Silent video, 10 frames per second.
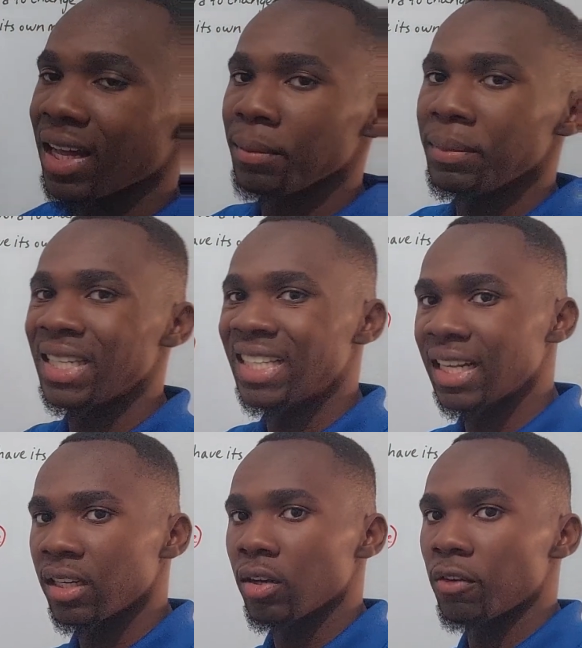at the
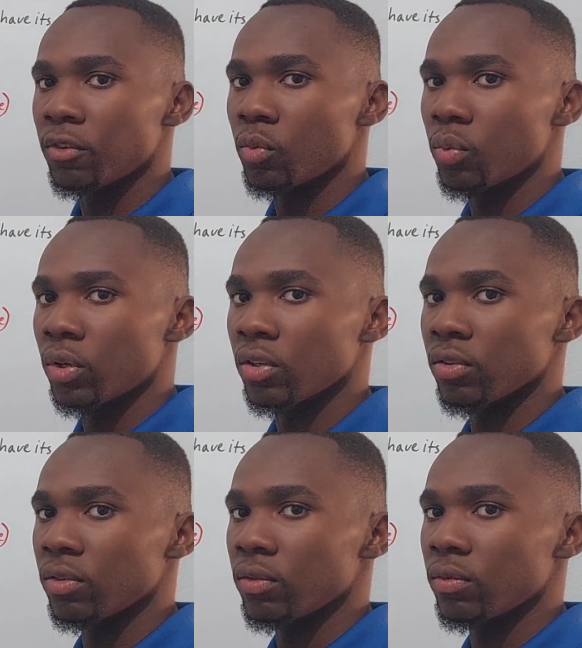beginning of a
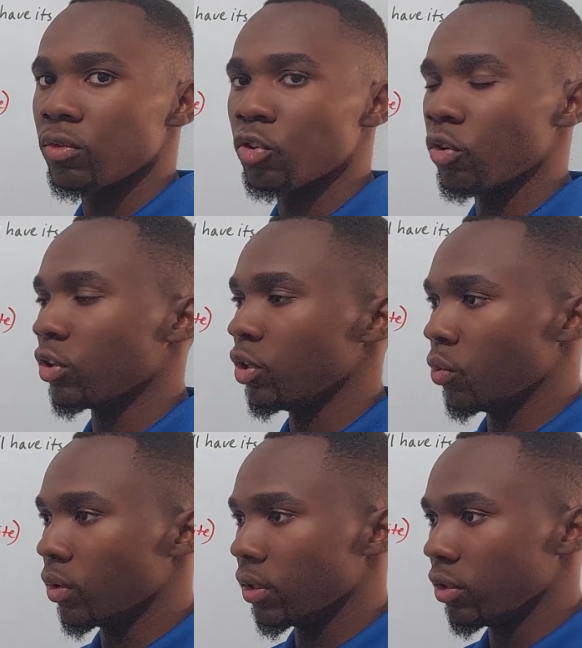word. So
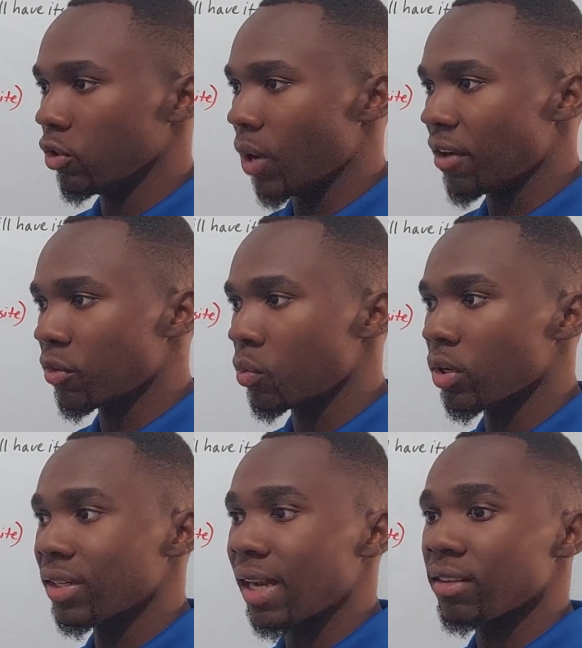you have a
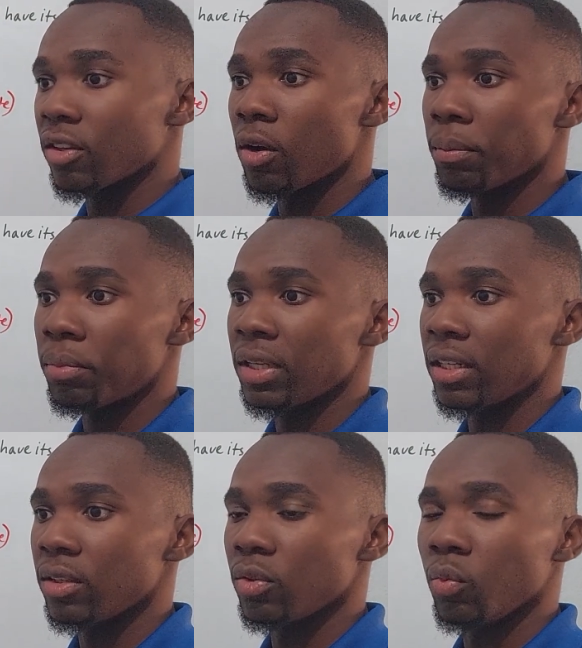word that is
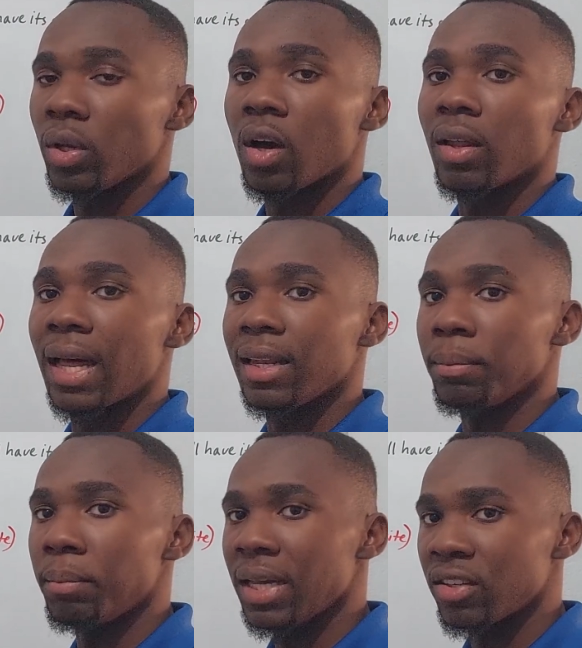complete. We call that the
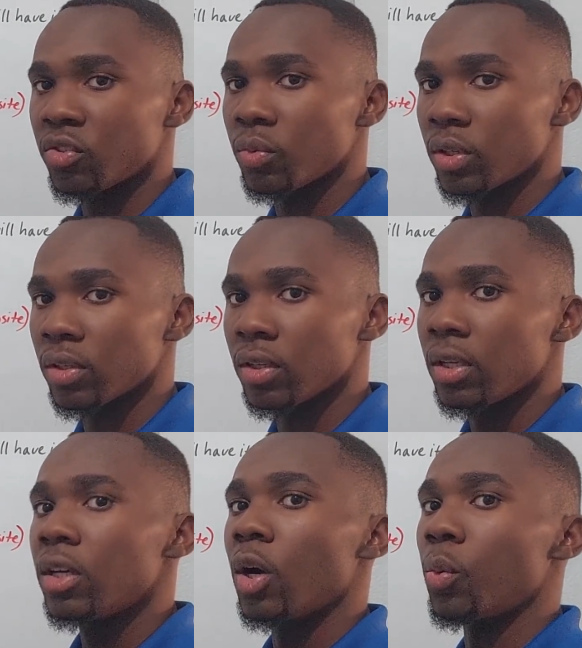base word,
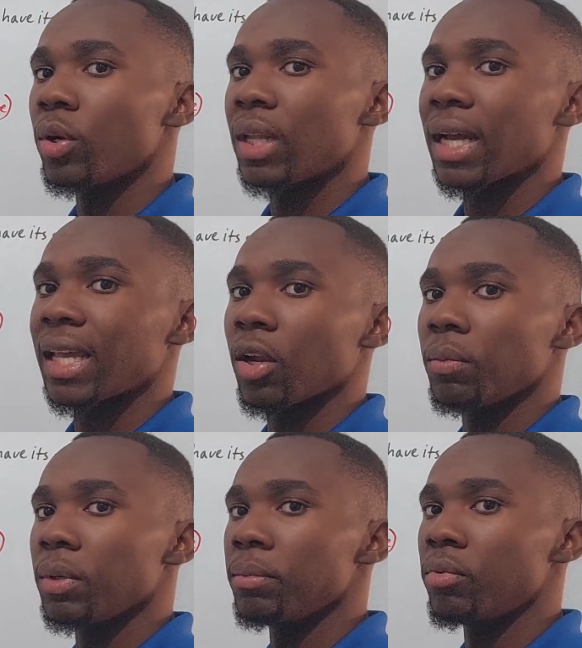a word that
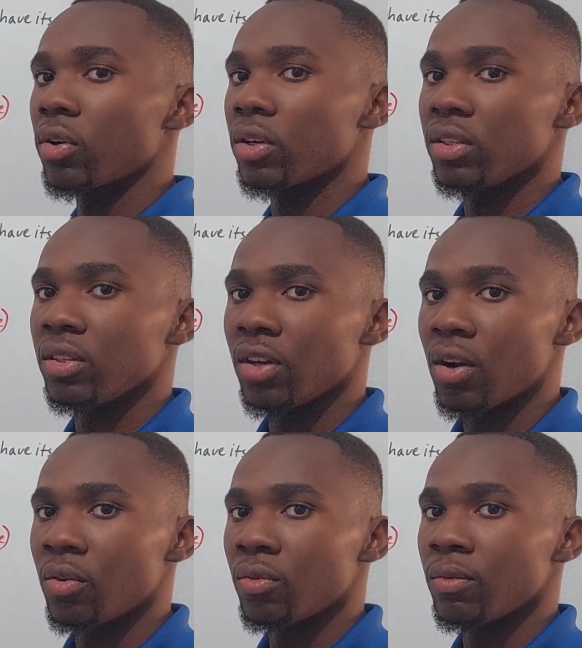cannot be broken
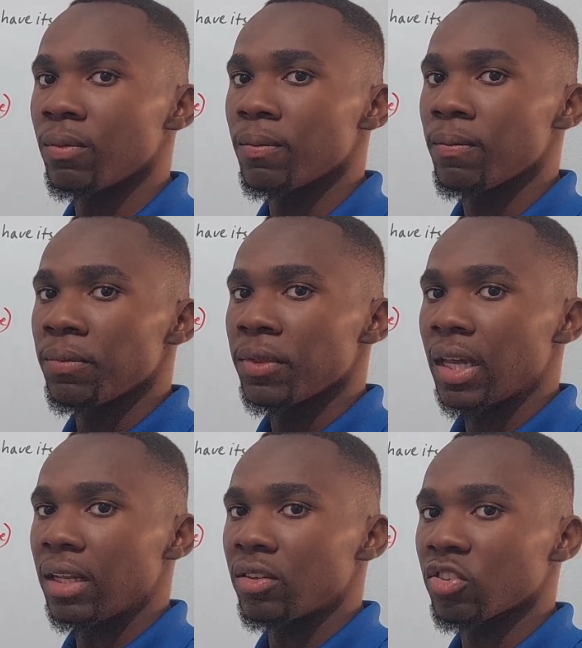down
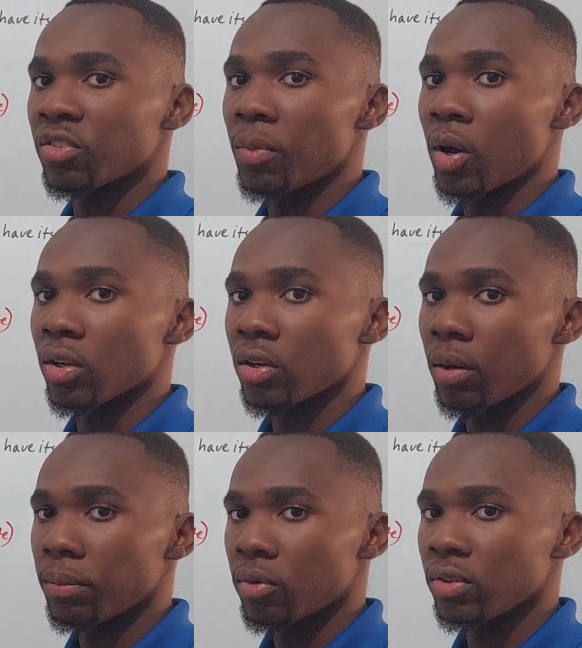into smaller
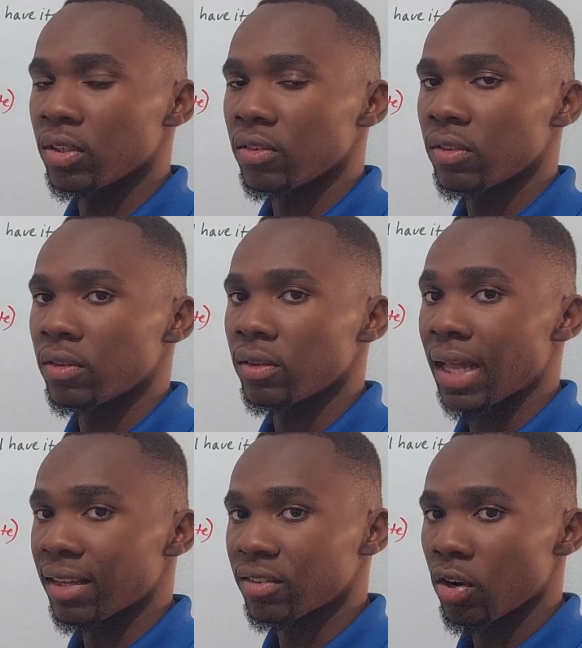components.
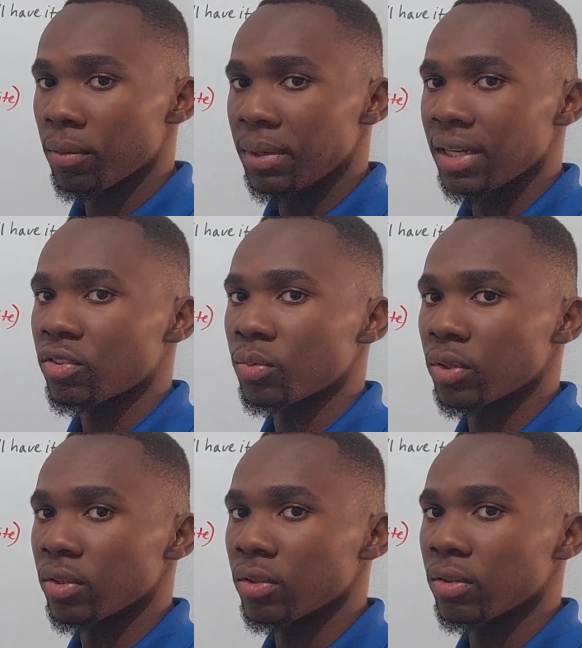That's our base
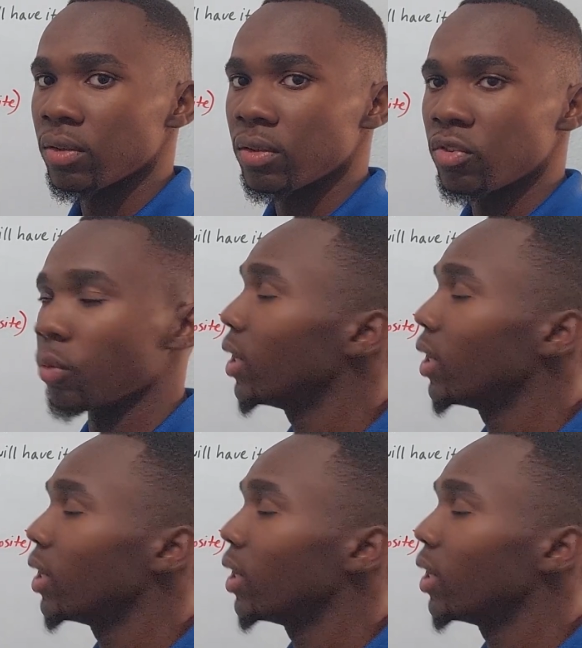word. So